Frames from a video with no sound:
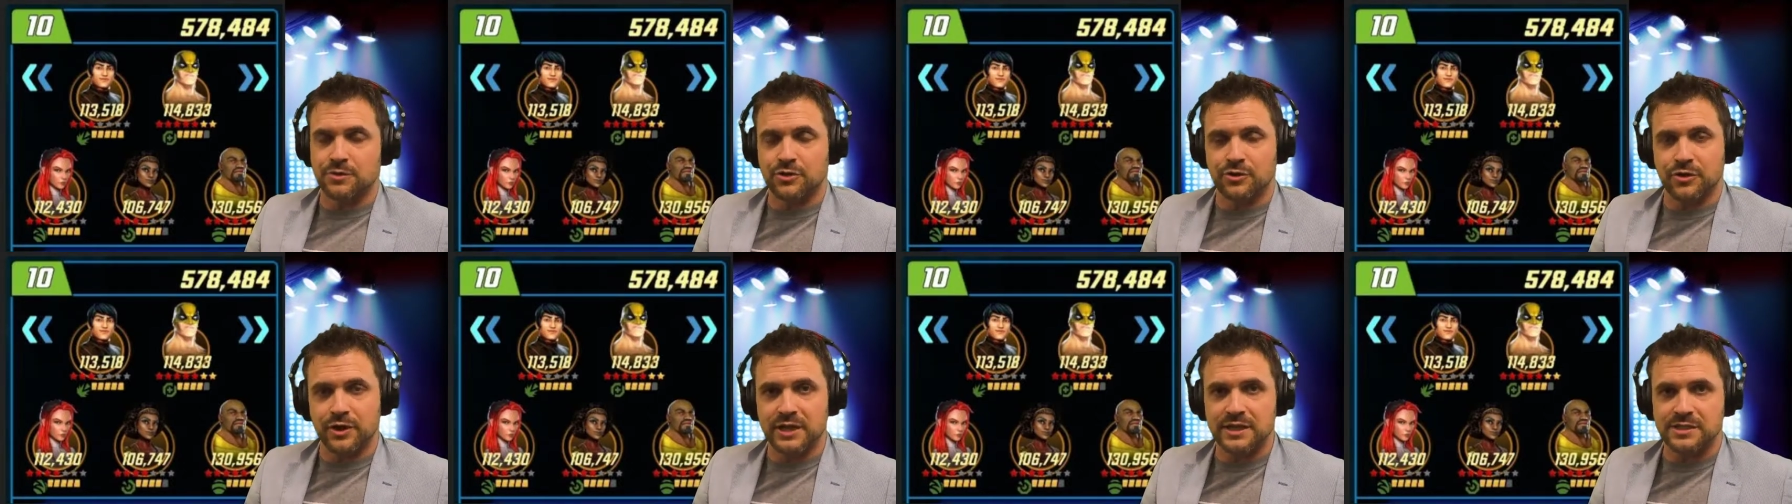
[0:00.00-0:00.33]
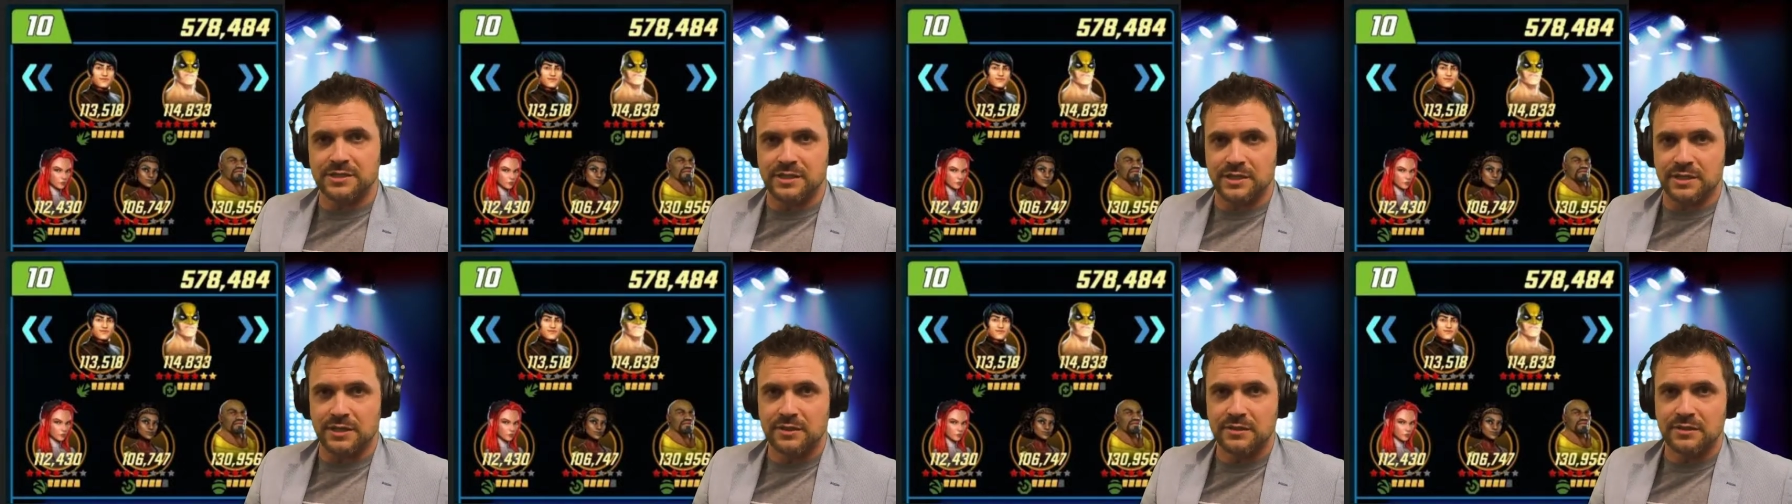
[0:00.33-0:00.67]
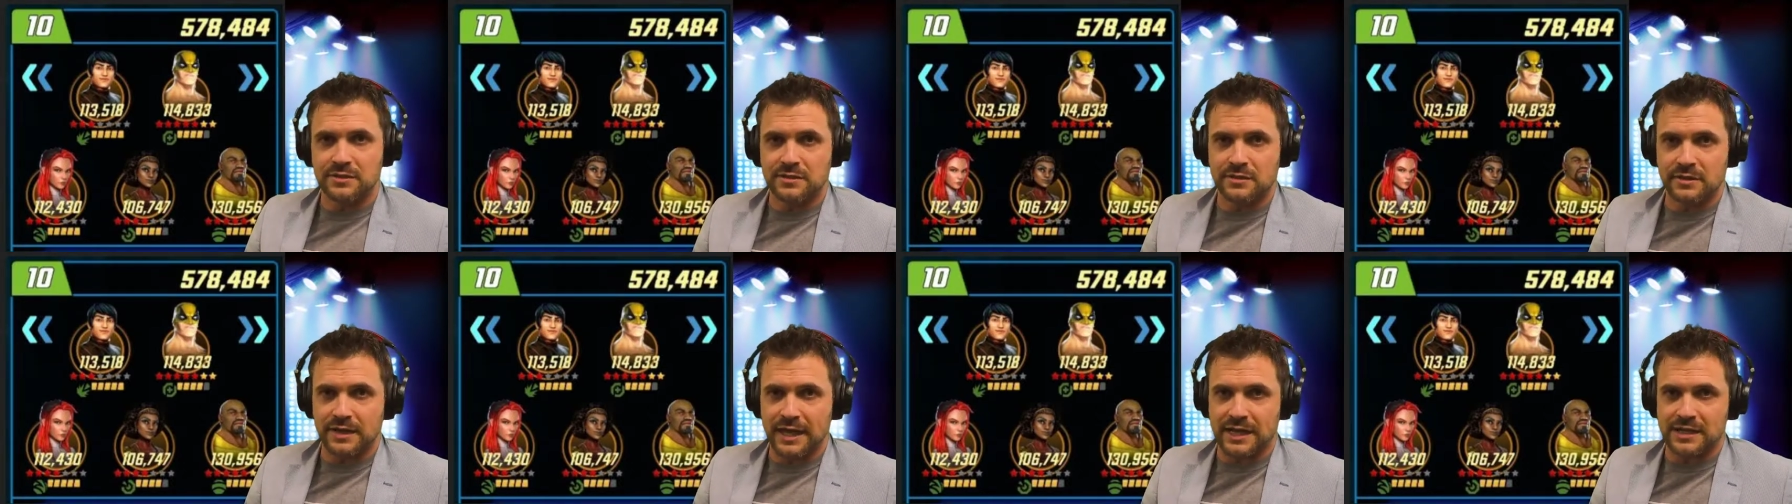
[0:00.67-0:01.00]
crazy
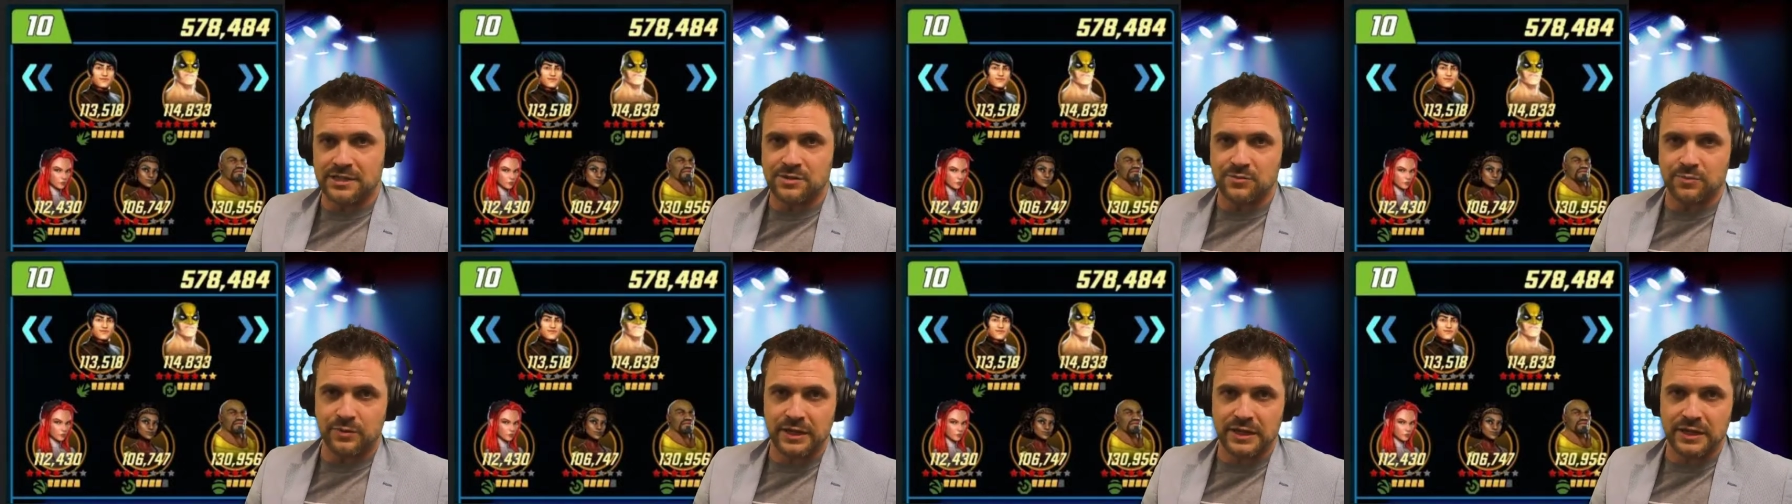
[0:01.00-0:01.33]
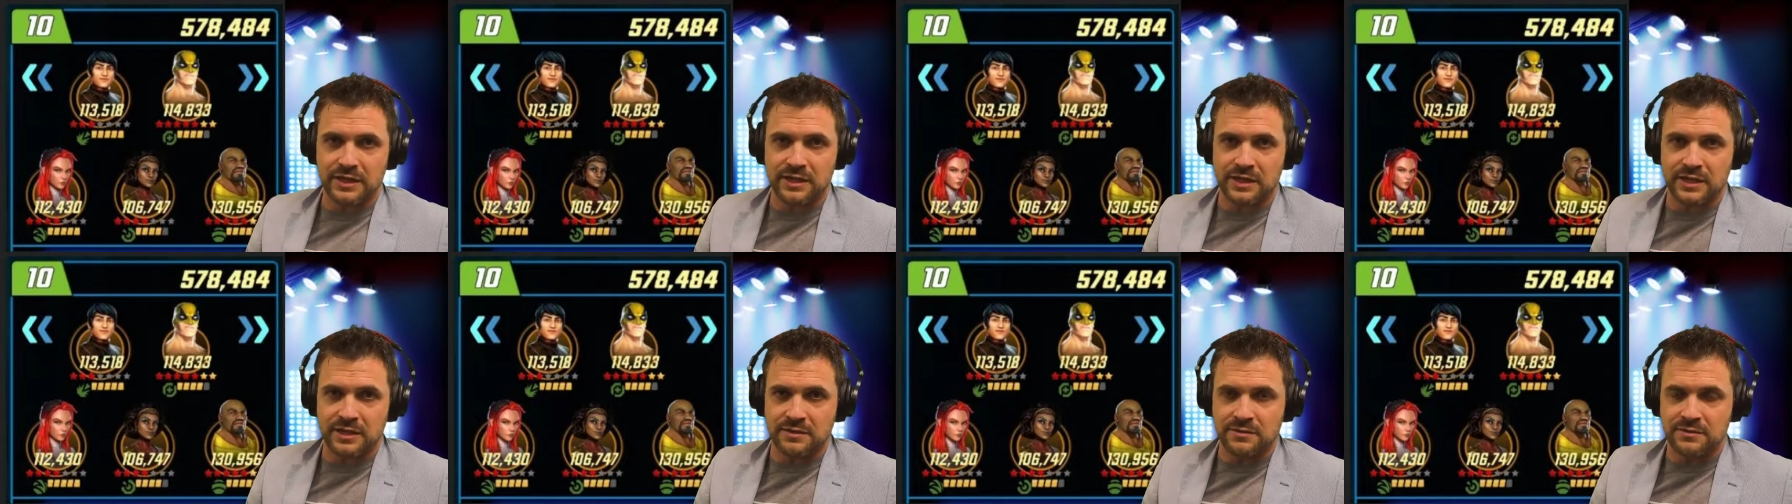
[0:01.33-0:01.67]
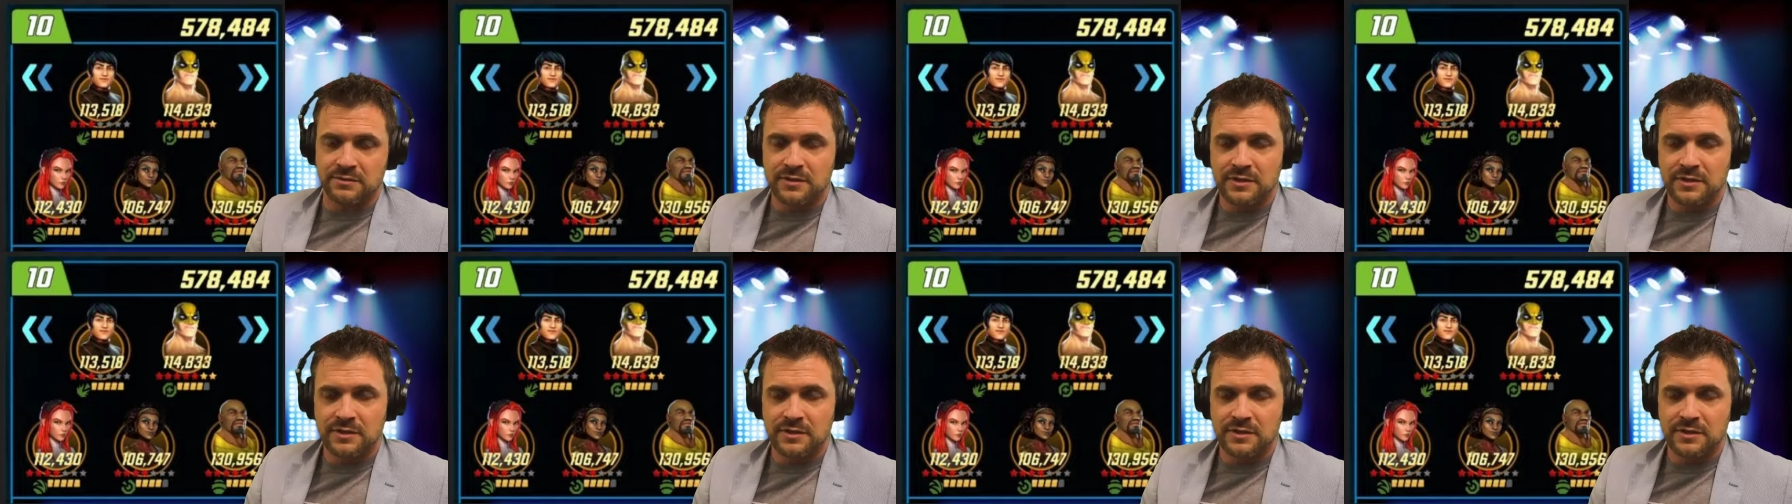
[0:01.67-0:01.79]
last week, and